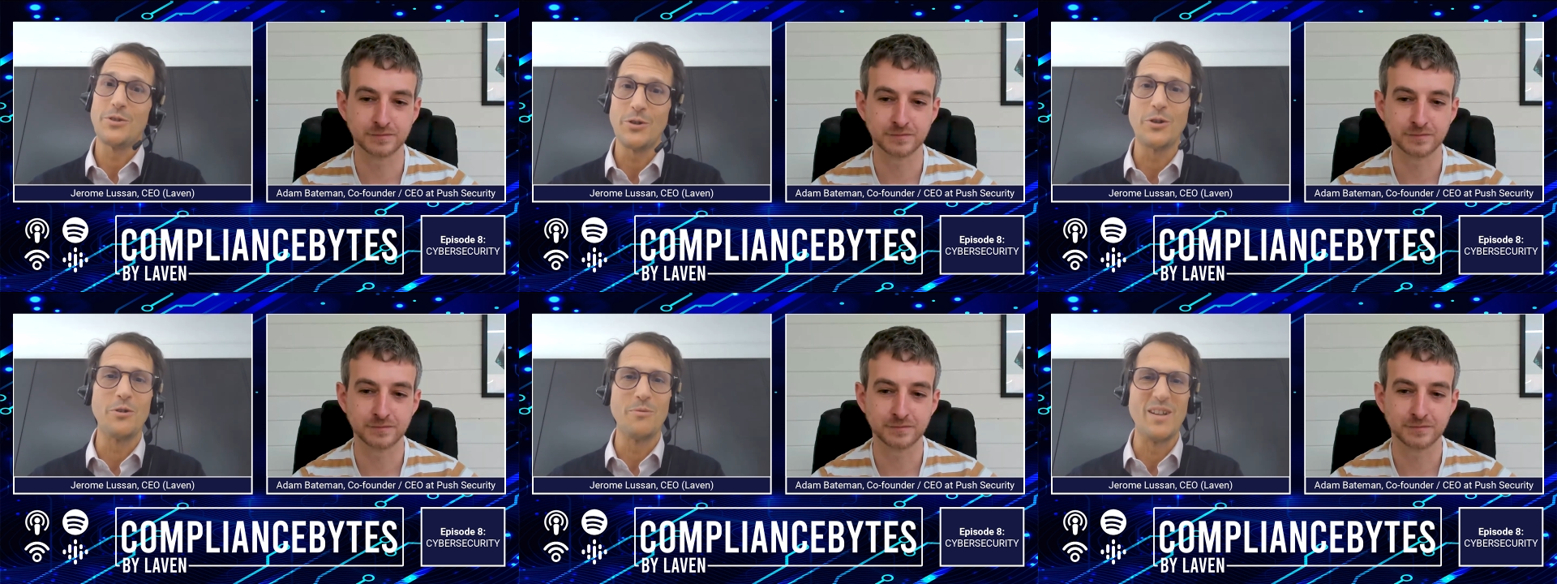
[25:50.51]

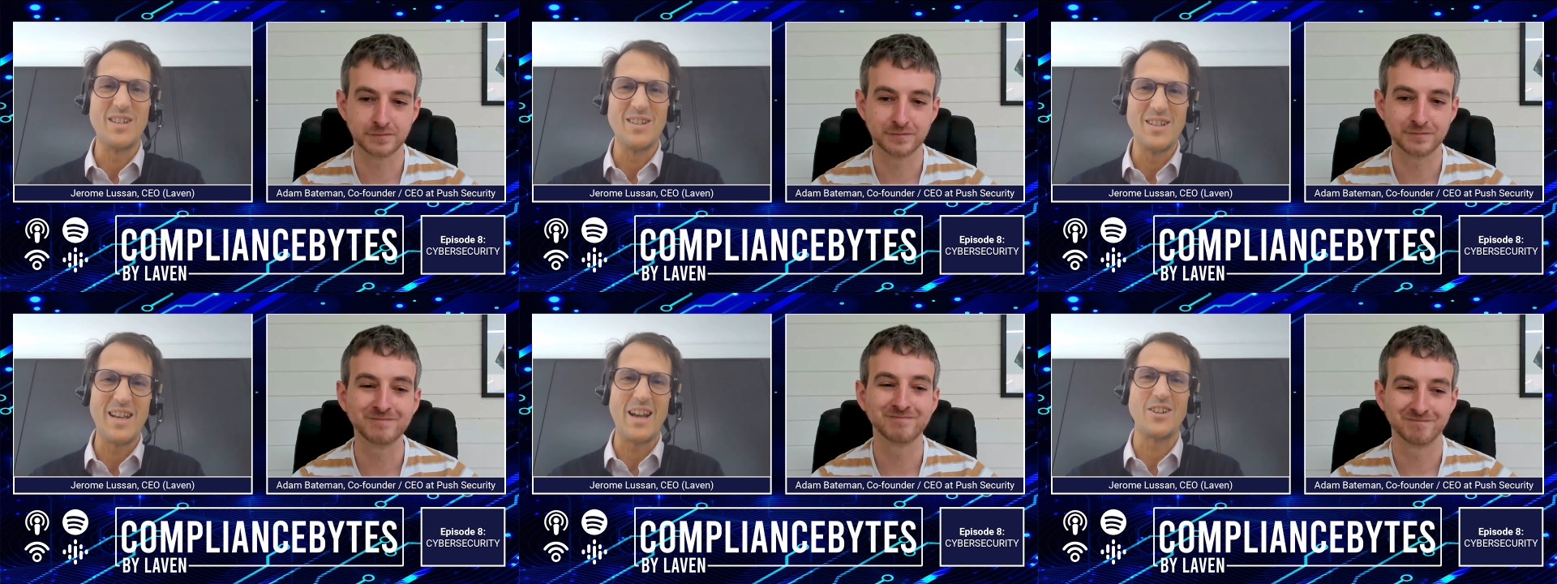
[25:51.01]
Speaker 1: what's
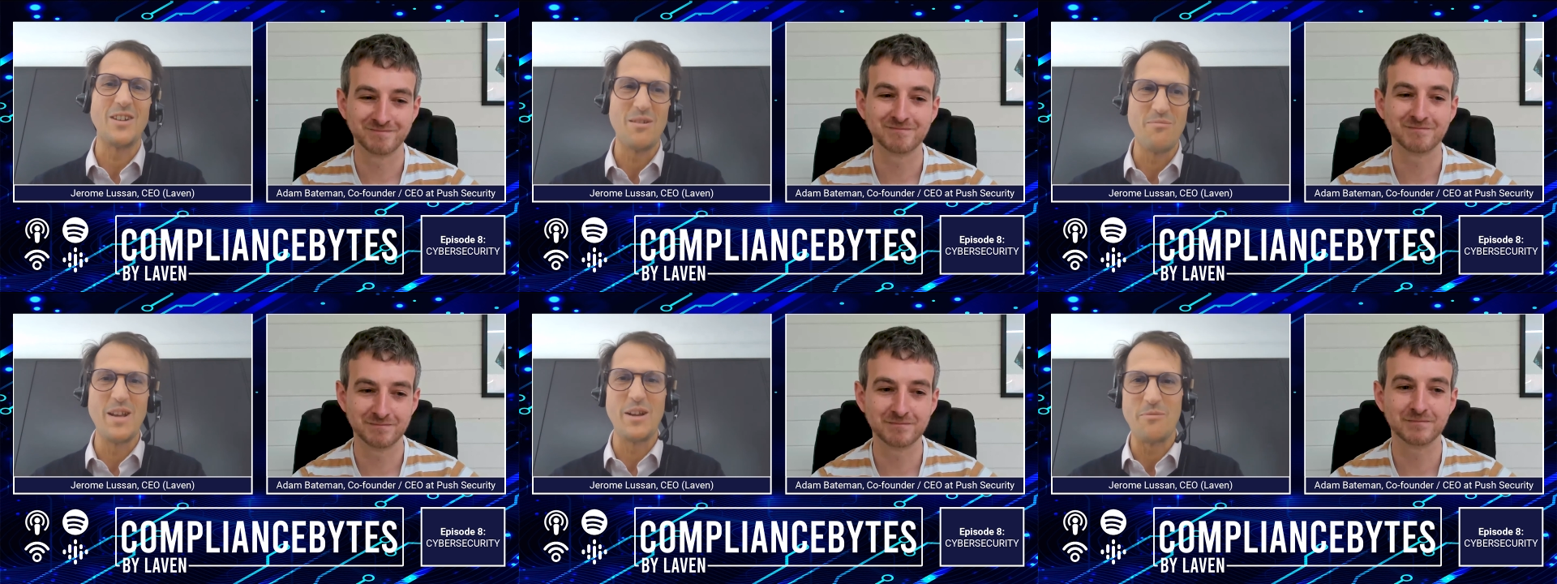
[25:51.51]
documented is
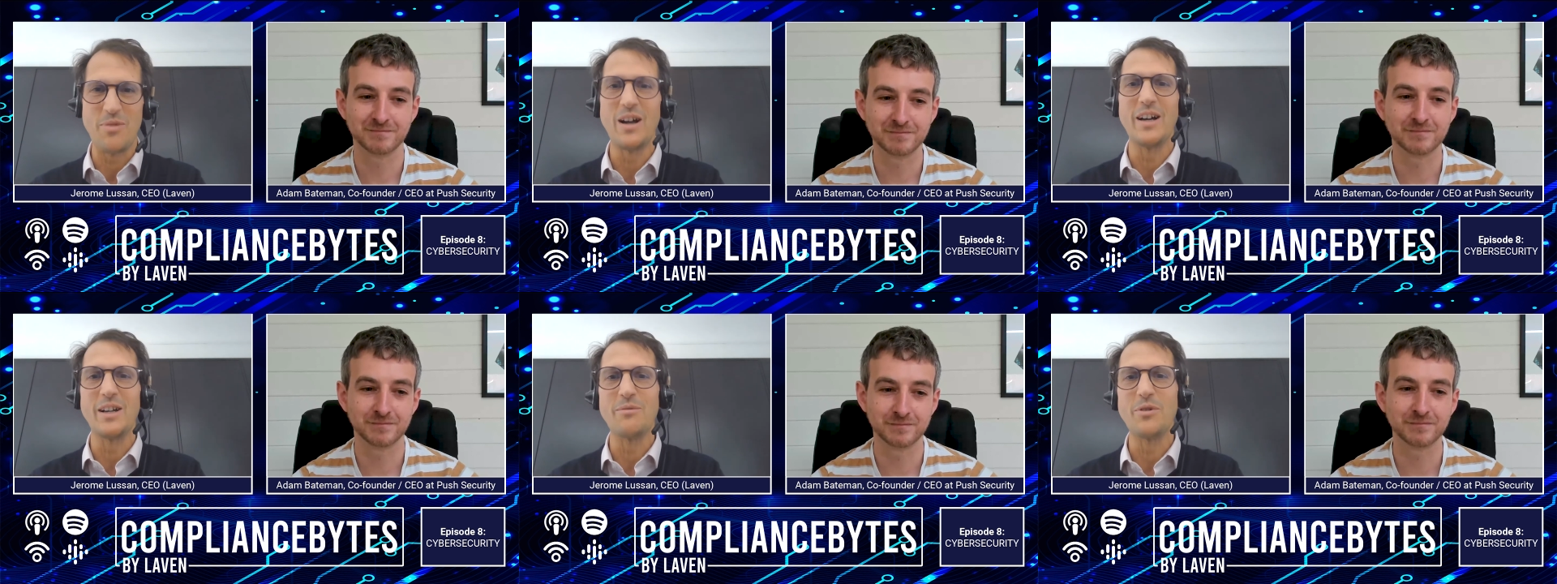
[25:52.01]
actually being
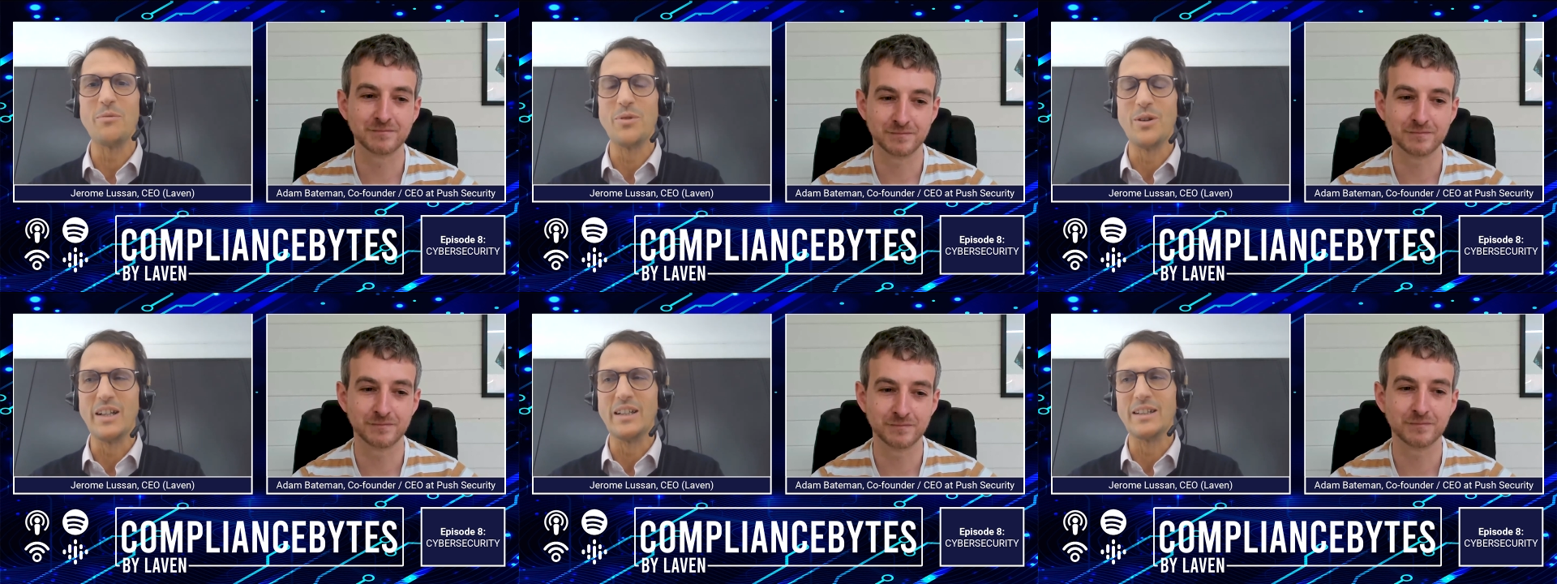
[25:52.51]
applied
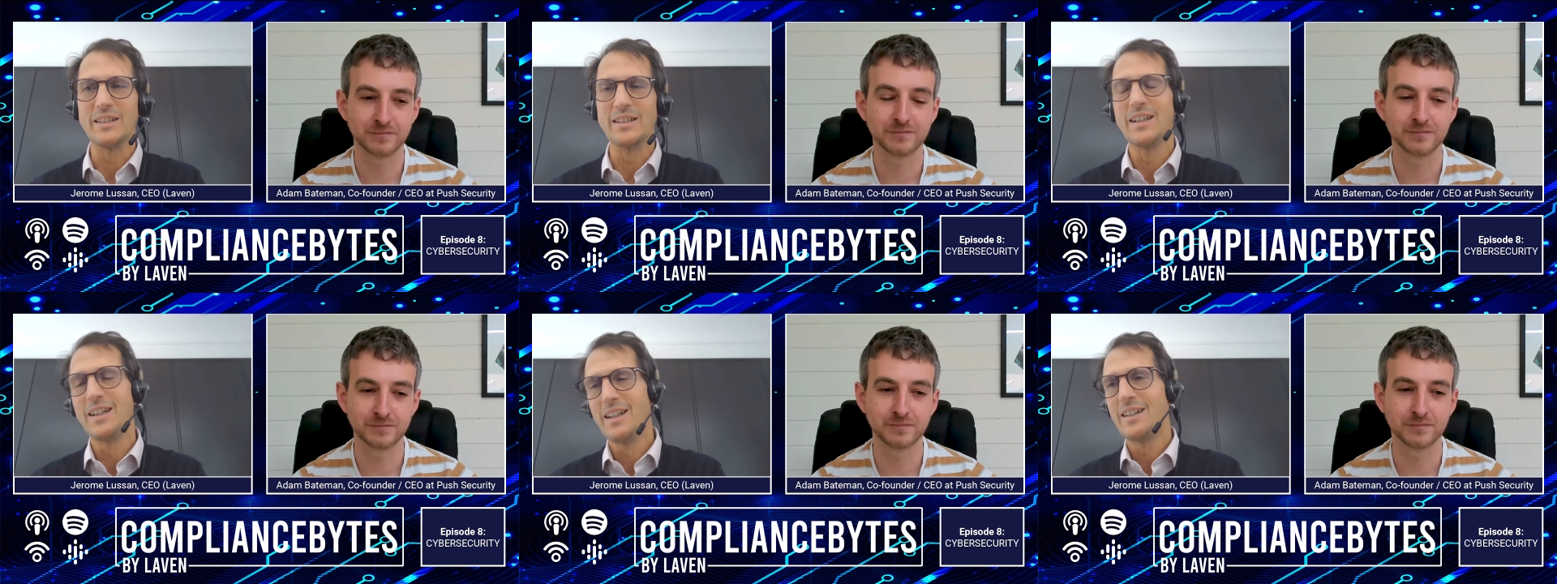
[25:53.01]
properly?
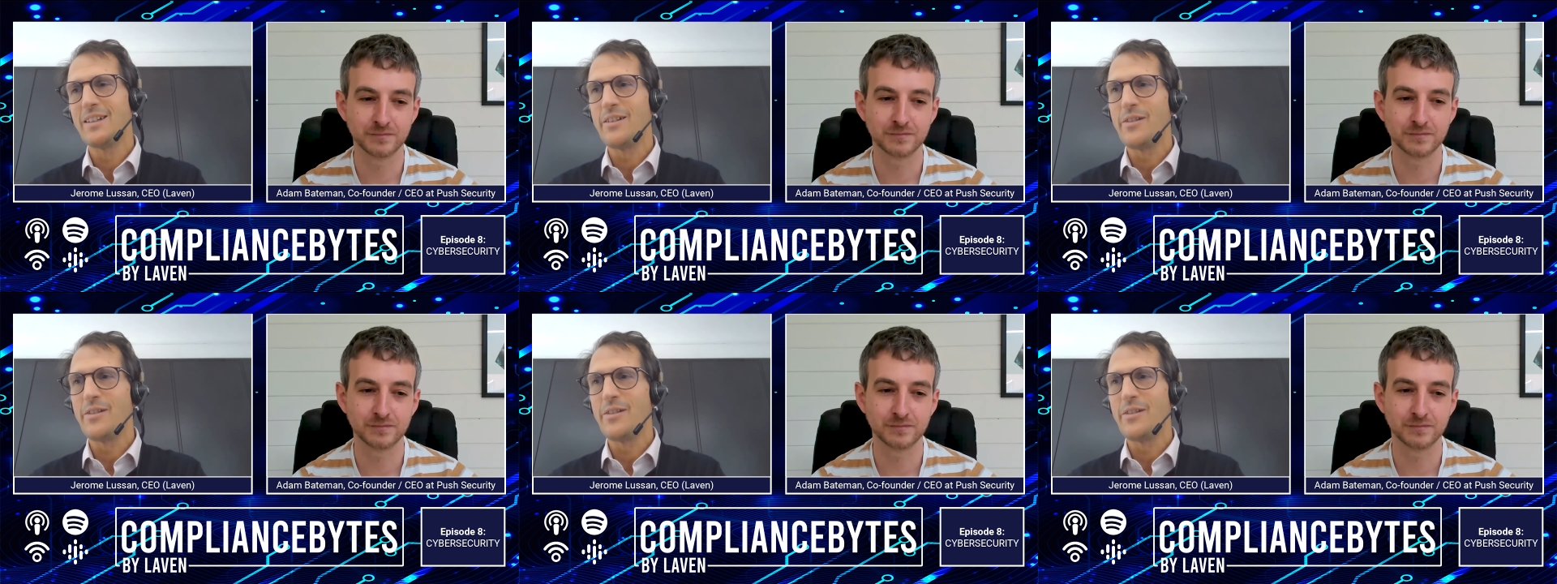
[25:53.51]
And